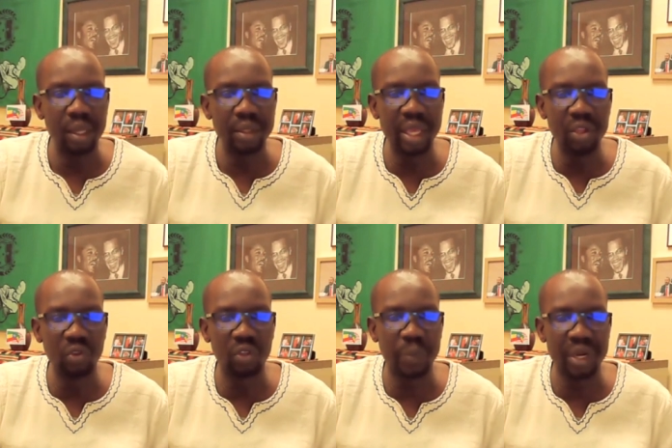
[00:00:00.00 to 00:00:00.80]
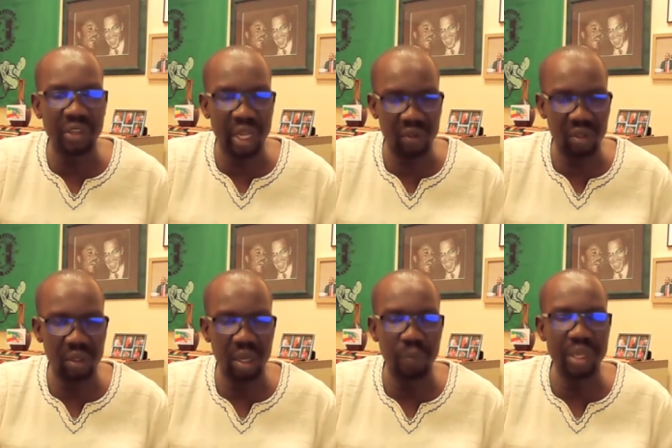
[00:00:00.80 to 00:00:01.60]
they use a pretext,
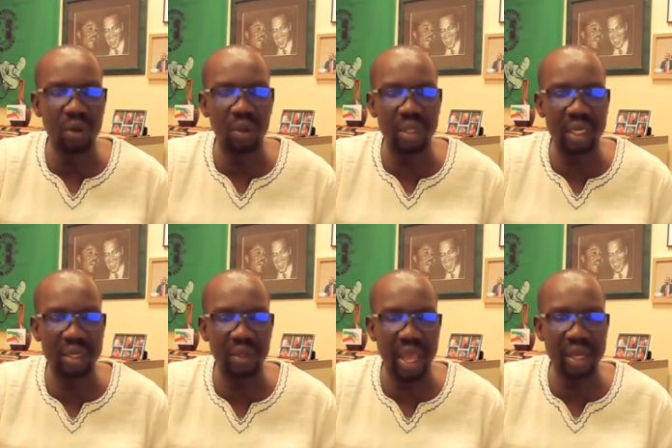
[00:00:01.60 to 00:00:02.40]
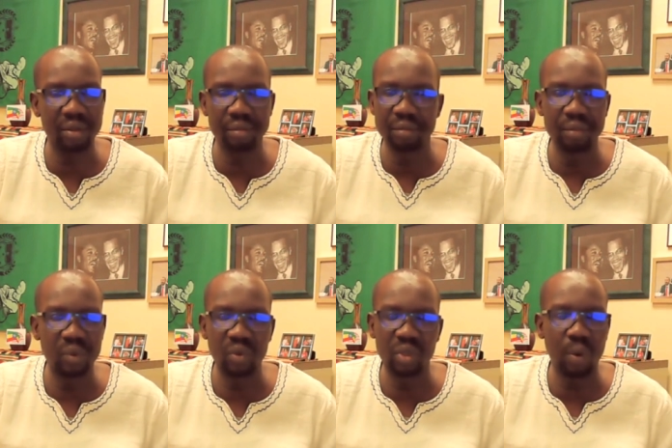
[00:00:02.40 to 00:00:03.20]
a vehicle that attacked
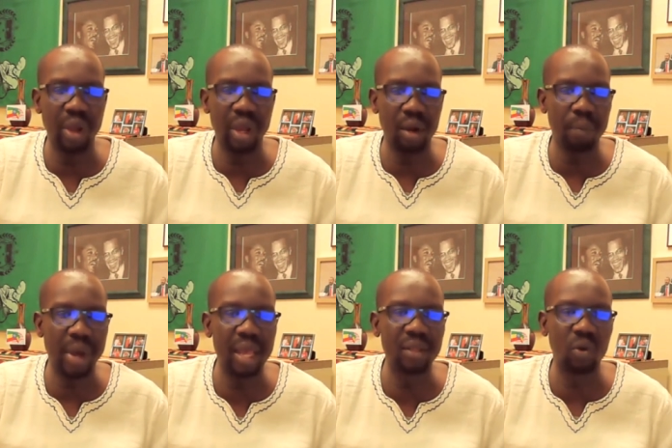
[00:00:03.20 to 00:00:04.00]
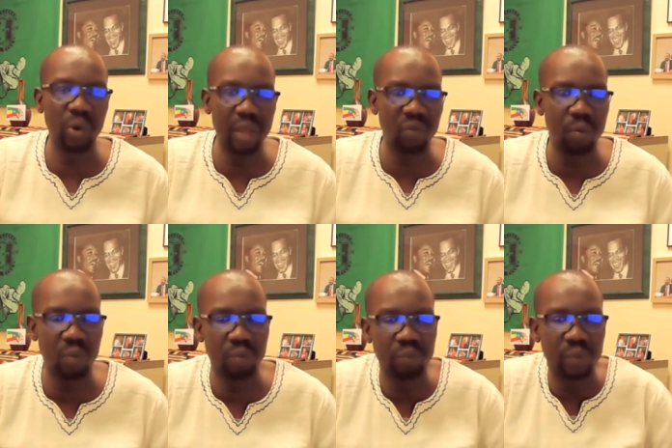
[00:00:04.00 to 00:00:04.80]
somewhere miles away
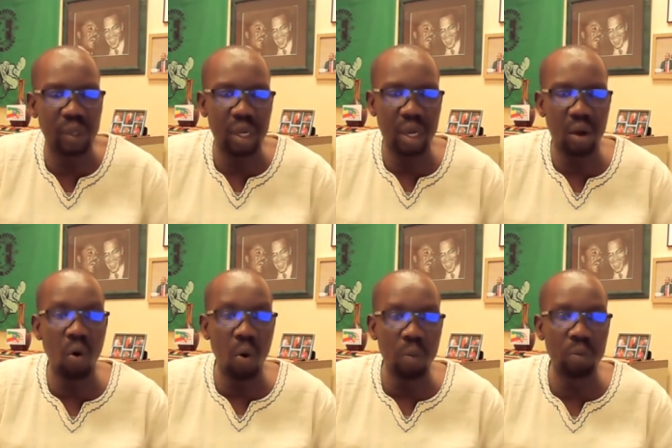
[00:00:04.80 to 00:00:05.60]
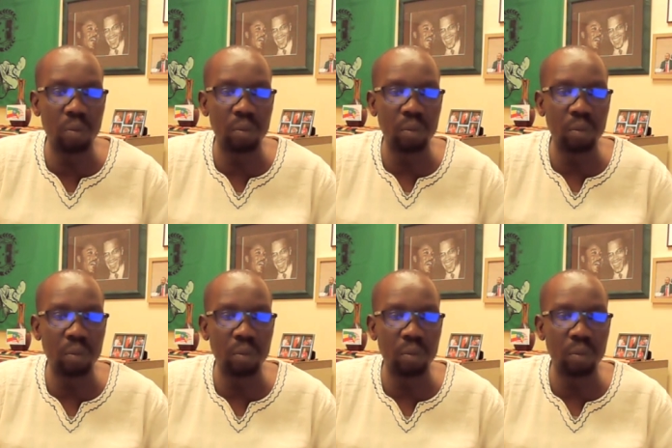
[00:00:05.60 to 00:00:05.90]
from home,